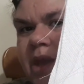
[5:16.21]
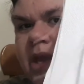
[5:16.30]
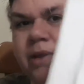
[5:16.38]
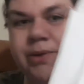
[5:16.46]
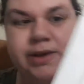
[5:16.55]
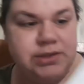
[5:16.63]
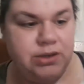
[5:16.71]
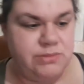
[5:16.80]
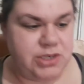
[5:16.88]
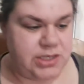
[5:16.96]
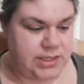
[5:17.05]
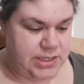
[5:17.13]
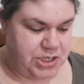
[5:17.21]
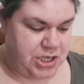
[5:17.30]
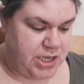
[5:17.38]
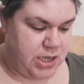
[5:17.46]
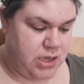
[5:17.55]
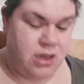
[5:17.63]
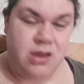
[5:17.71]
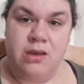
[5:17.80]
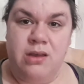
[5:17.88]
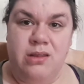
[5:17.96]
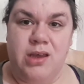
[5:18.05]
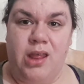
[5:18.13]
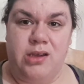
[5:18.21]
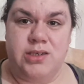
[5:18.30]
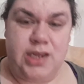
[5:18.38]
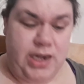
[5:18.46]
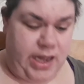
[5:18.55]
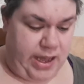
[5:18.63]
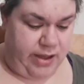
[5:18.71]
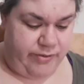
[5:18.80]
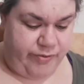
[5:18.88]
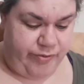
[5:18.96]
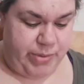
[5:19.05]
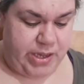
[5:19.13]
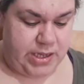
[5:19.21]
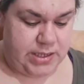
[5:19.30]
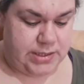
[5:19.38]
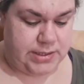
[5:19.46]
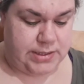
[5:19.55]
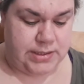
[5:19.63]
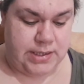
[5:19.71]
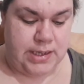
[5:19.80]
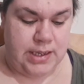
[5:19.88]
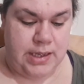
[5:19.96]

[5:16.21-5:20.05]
Anyway, so I'm just stitching the colors that I have because